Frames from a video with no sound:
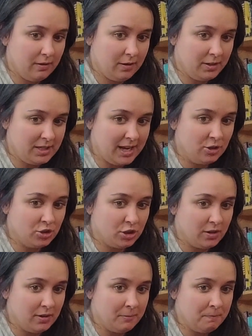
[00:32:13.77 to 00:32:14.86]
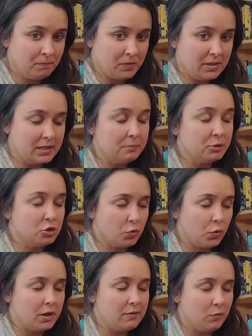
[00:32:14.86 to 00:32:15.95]
attention is that a
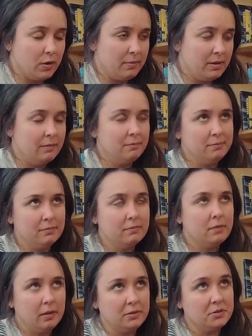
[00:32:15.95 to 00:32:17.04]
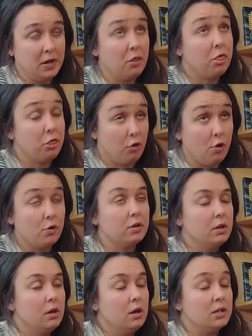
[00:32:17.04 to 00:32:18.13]
majority of women, let's say
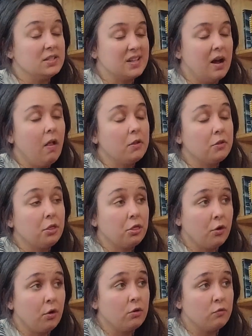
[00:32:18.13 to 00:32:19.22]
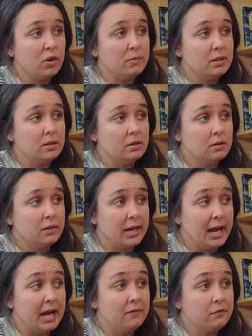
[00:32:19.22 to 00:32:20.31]
a solid third of women that
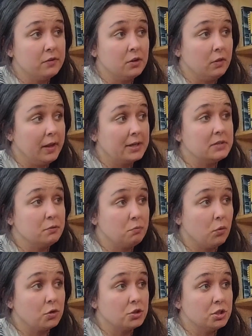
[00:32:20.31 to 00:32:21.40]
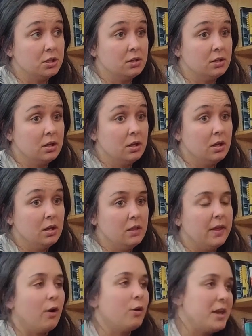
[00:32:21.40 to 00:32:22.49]
have an elective abortion,
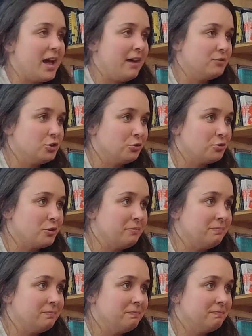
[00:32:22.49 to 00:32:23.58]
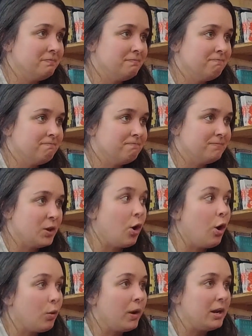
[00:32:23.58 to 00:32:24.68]
they already have children. They're
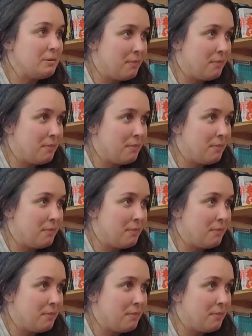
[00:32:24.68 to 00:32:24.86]
already